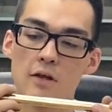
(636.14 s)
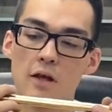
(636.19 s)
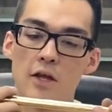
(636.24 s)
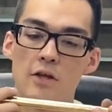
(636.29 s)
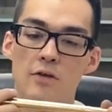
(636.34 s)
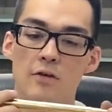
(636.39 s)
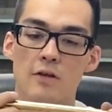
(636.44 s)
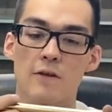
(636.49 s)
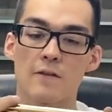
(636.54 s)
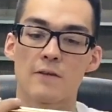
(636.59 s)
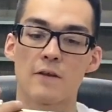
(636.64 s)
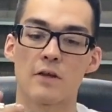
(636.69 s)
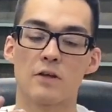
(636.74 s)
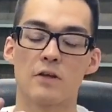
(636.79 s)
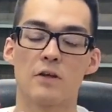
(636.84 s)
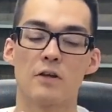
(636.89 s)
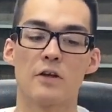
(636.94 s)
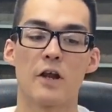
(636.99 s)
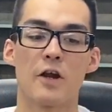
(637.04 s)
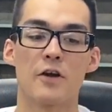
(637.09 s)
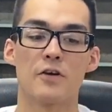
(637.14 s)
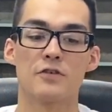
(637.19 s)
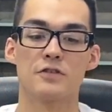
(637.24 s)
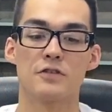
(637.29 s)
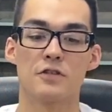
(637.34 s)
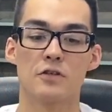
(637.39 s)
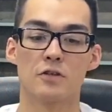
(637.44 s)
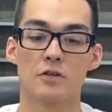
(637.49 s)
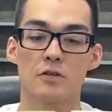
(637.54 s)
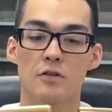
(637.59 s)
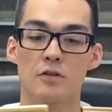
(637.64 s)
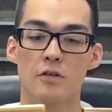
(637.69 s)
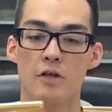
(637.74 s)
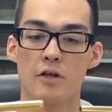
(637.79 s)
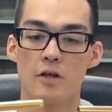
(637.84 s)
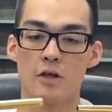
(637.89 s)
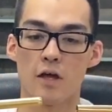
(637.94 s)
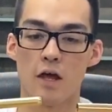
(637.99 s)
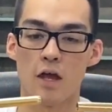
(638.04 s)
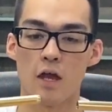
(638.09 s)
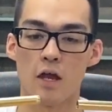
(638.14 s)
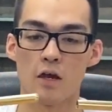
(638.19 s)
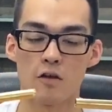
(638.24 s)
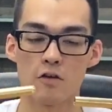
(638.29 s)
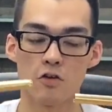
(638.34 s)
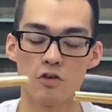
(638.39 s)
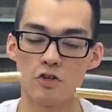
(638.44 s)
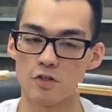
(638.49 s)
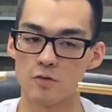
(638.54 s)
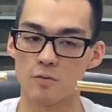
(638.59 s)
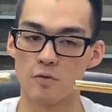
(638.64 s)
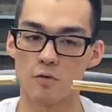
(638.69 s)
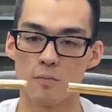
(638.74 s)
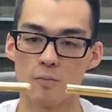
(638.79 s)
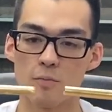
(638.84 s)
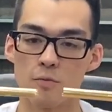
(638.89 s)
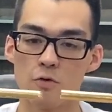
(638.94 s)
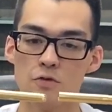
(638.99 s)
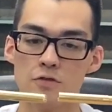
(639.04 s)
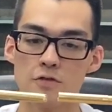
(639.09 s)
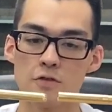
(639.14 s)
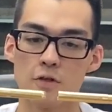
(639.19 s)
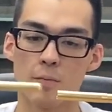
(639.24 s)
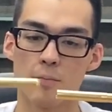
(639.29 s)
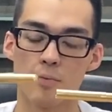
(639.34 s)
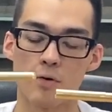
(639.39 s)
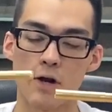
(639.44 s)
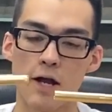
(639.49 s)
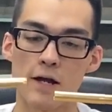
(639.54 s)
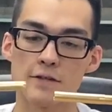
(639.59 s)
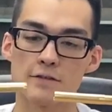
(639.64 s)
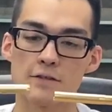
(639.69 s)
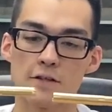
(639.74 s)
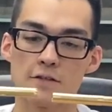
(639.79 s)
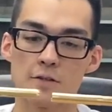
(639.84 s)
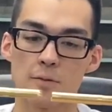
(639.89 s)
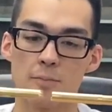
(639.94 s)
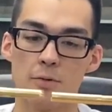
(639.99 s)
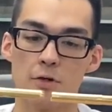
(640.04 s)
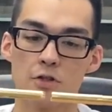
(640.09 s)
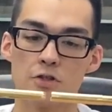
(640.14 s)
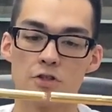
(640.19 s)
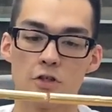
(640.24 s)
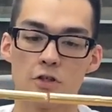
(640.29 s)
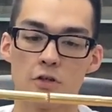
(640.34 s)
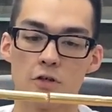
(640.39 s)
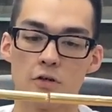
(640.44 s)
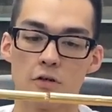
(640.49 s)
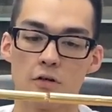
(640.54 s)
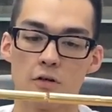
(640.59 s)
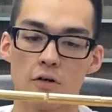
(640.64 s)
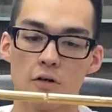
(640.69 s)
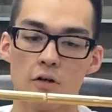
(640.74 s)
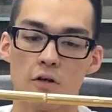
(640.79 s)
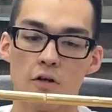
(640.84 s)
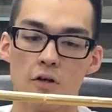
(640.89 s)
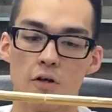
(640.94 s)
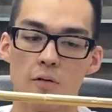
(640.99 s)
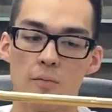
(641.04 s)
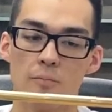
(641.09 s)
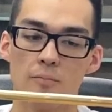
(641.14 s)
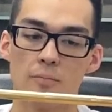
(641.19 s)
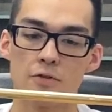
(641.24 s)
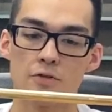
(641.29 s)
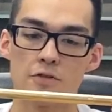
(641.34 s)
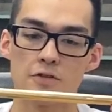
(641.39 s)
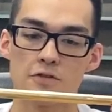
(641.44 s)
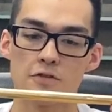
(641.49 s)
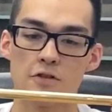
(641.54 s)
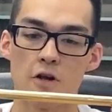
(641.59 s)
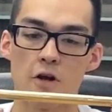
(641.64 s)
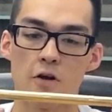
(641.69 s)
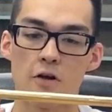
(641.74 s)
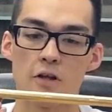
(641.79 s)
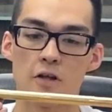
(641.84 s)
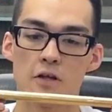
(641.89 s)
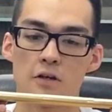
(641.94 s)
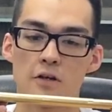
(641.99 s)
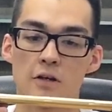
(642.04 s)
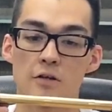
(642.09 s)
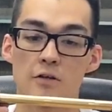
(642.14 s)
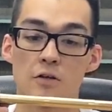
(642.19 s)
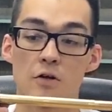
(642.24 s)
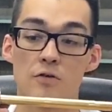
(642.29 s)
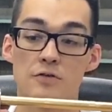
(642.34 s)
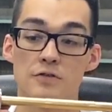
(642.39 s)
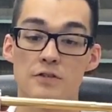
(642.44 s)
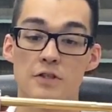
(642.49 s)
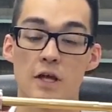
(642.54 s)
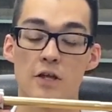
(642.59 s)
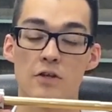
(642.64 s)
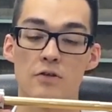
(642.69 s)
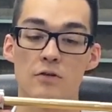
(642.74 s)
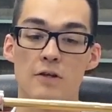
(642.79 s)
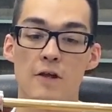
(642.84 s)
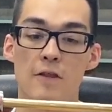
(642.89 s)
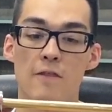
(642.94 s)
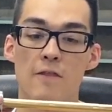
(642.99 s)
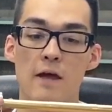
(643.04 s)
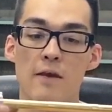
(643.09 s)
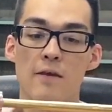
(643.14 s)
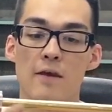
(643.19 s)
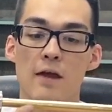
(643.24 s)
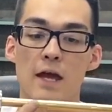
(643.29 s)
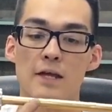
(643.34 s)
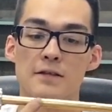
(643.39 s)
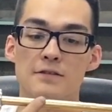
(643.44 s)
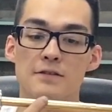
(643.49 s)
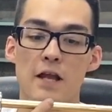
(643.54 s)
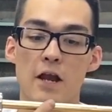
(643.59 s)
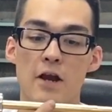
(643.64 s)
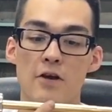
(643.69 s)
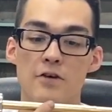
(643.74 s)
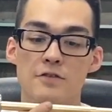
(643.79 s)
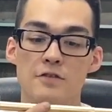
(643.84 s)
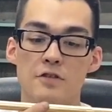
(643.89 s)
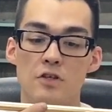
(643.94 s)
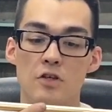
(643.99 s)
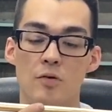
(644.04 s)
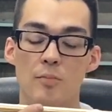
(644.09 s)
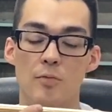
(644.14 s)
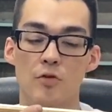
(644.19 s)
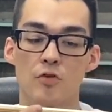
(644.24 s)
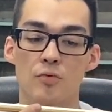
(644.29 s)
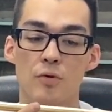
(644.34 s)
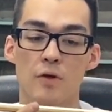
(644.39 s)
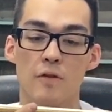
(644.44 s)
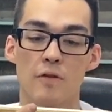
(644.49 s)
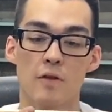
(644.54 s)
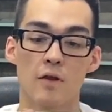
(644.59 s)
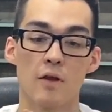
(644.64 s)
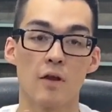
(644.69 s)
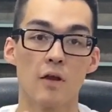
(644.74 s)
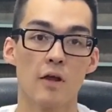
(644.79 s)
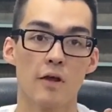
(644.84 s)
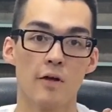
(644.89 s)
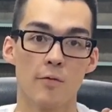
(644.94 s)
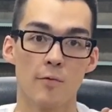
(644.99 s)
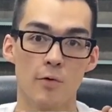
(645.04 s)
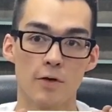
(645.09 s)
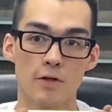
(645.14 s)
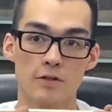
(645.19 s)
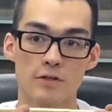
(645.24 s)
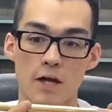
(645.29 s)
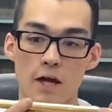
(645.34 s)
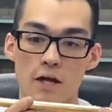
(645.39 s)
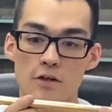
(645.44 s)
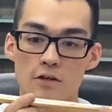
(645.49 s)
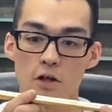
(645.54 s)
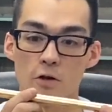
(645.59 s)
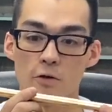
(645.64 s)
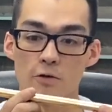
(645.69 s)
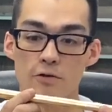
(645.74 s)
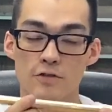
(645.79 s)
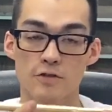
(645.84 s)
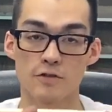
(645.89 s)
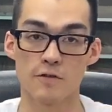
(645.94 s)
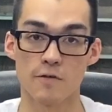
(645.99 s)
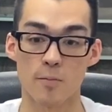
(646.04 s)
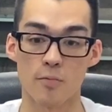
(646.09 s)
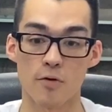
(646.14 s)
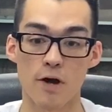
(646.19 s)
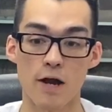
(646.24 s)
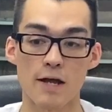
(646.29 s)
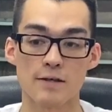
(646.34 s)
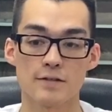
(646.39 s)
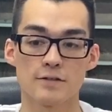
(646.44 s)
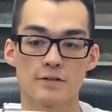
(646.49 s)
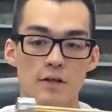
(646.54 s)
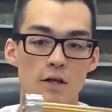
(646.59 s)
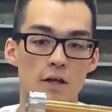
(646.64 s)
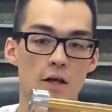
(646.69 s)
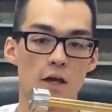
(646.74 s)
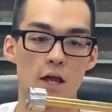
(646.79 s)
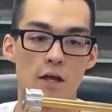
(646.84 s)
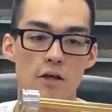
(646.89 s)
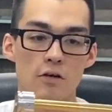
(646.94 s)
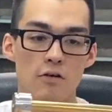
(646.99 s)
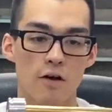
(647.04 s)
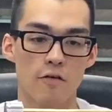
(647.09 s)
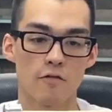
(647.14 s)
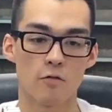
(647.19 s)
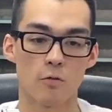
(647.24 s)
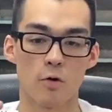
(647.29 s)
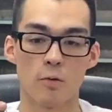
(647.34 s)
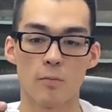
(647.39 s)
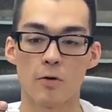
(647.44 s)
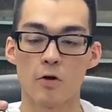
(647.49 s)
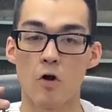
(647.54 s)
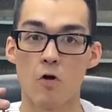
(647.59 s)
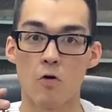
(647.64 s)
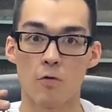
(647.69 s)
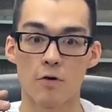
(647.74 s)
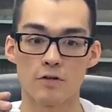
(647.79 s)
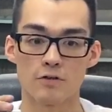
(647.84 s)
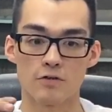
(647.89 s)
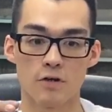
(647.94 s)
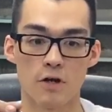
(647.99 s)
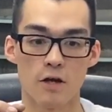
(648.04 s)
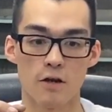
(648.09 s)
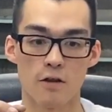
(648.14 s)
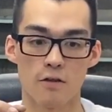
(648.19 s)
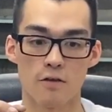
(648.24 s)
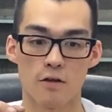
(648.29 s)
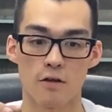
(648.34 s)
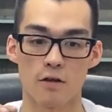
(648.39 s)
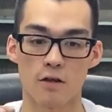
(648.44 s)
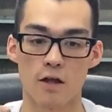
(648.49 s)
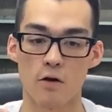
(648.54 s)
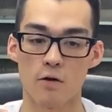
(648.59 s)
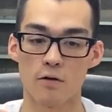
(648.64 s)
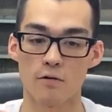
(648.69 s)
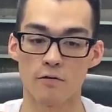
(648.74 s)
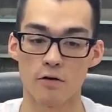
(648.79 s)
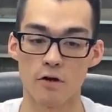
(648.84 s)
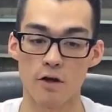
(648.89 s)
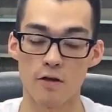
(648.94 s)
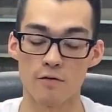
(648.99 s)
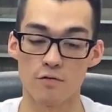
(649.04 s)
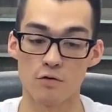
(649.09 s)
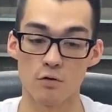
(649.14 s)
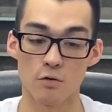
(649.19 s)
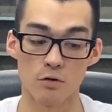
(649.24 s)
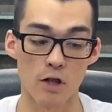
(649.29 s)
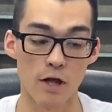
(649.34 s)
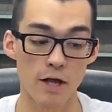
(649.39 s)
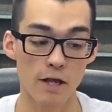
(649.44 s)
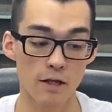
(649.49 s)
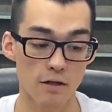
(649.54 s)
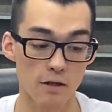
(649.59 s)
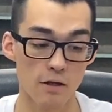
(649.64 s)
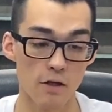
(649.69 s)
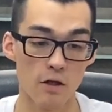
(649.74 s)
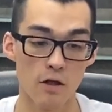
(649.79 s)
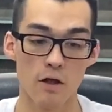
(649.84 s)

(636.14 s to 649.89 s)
and you get that good air seal, and you're just using the brass as a pusher, pushes the dart in and loads it, and you get that nice air seal between the really tight tolerances of the brass, and you don't have to worry about O-rings or anything. However, if you like